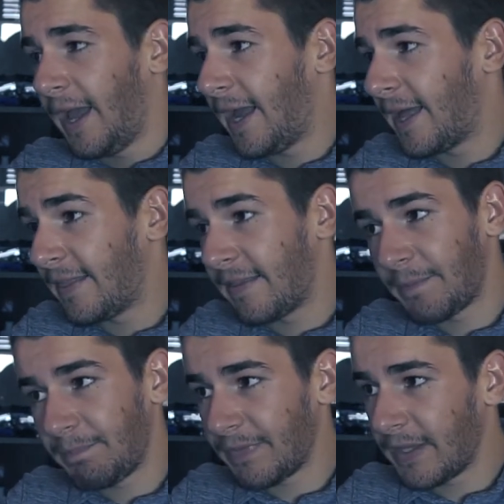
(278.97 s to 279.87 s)

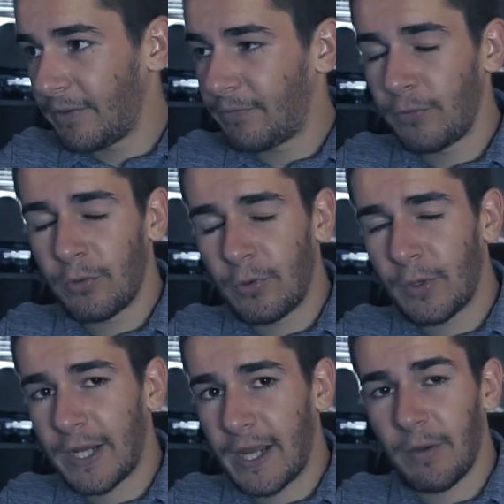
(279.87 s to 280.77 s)
and if
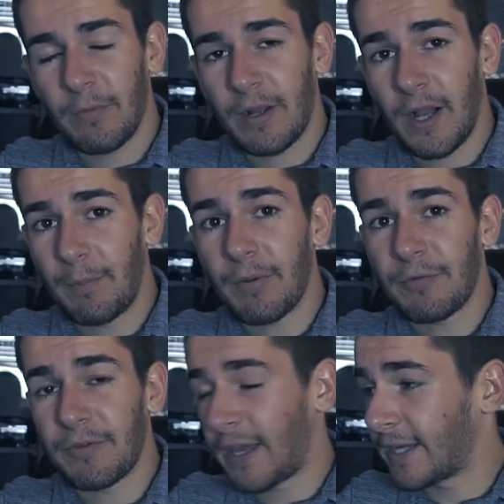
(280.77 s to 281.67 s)
you have a couple
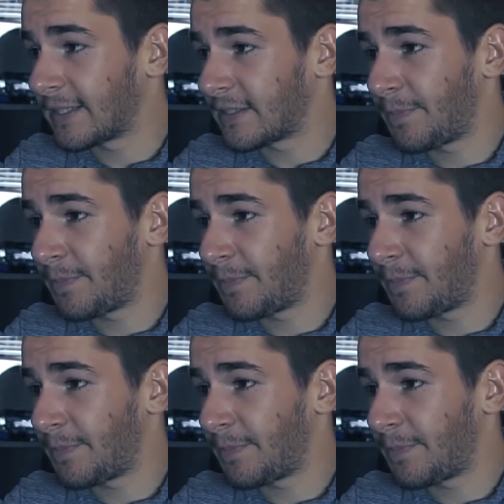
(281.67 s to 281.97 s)
of seconds,